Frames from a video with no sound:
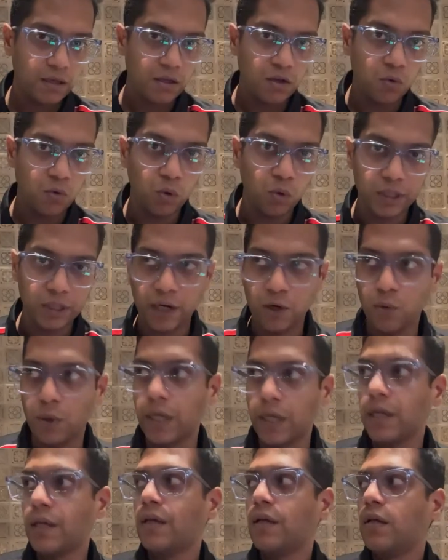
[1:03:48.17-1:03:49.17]
what they're doing.
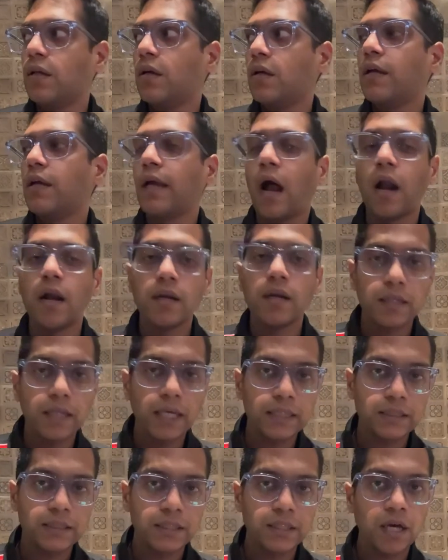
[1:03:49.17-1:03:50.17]
Under
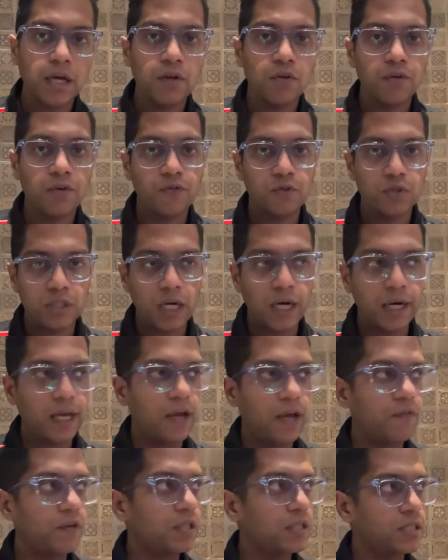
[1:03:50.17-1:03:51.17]
that scenario, if you start
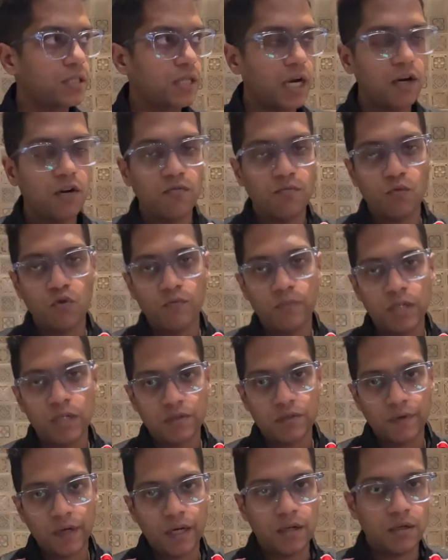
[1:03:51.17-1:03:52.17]
having these kind of movements
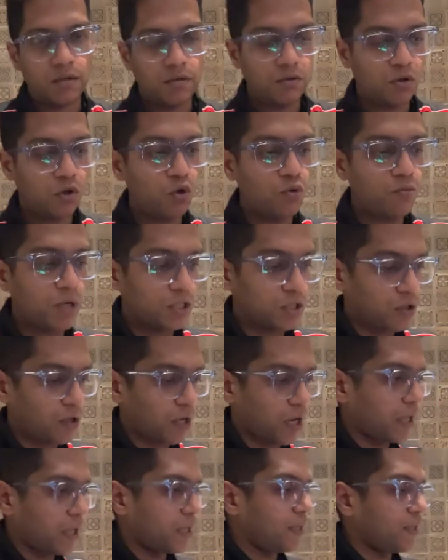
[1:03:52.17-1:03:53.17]
where 2 months you're
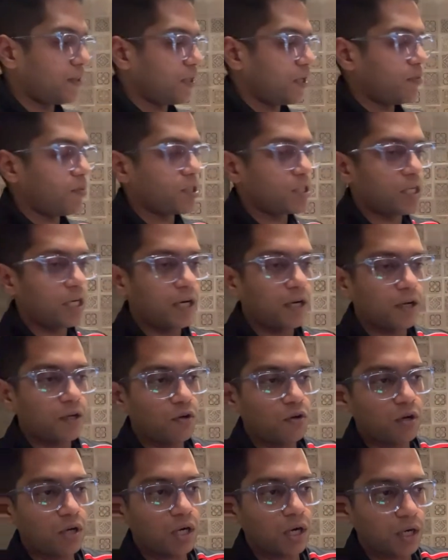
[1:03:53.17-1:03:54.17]
hiking, 3 months later
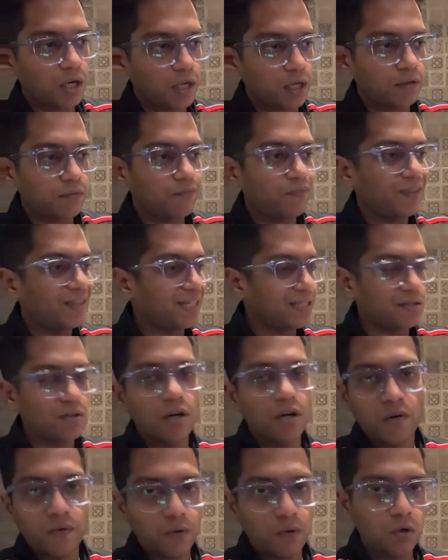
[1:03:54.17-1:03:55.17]
you're cutting, that's not
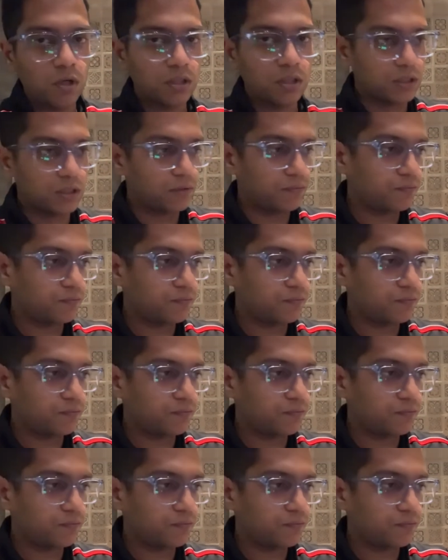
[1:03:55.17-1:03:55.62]
how it works.